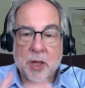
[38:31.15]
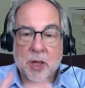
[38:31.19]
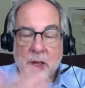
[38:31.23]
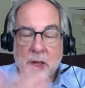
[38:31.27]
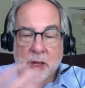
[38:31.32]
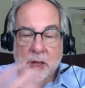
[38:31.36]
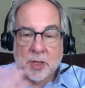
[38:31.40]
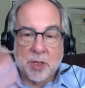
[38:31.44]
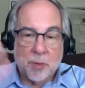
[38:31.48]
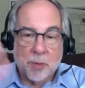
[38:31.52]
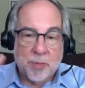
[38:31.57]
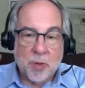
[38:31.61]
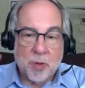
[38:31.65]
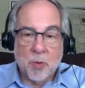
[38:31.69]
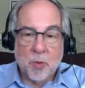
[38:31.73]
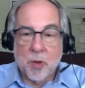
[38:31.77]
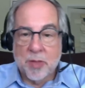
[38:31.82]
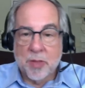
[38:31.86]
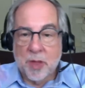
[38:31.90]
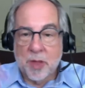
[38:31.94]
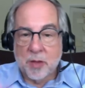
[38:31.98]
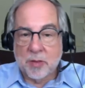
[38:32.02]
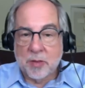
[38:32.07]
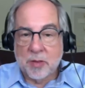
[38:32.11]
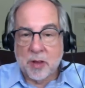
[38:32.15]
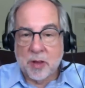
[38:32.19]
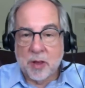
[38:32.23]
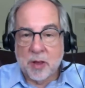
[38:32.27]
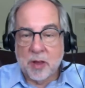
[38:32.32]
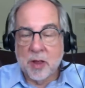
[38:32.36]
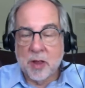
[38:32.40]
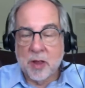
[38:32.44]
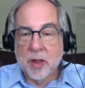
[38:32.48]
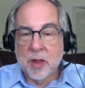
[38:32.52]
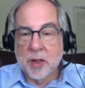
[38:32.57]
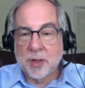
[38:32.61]
except the one that
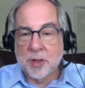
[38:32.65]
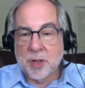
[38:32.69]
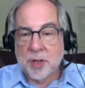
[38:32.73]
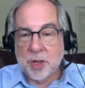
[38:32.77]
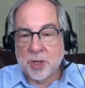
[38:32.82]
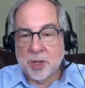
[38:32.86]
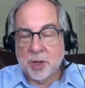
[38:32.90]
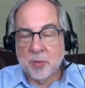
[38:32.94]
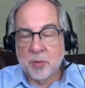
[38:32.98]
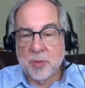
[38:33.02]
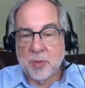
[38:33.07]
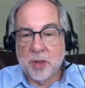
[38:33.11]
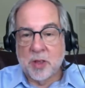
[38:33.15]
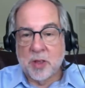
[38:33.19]
Cecil B.